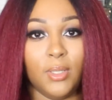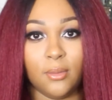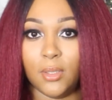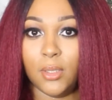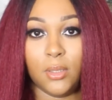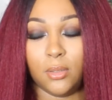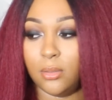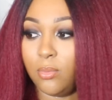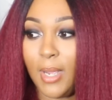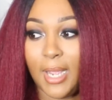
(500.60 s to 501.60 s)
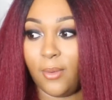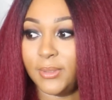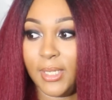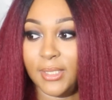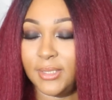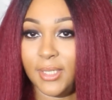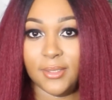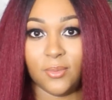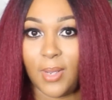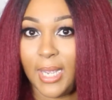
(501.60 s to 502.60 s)
What? I always gotta
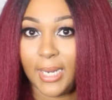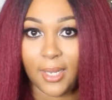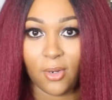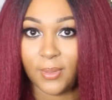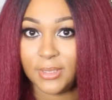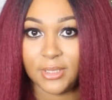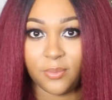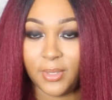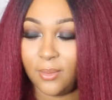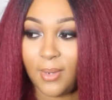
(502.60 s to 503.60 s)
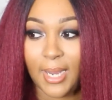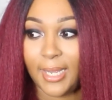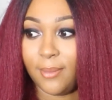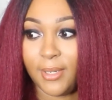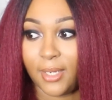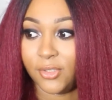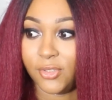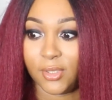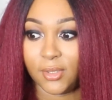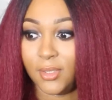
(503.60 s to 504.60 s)
dance? Why I gotta always just be, why I gotta be
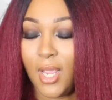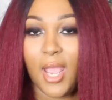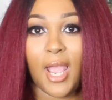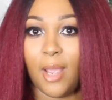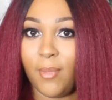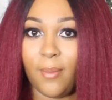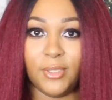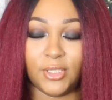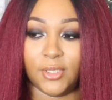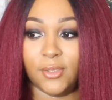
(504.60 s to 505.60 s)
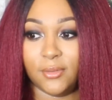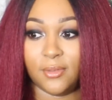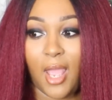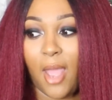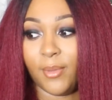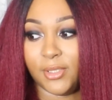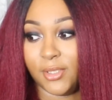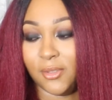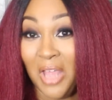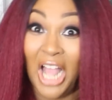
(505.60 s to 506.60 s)
extra? I'm, I'm a chill. I'm a
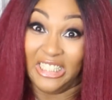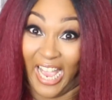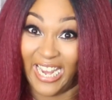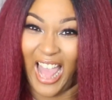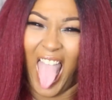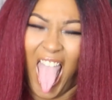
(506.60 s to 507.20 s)
chill. Psych.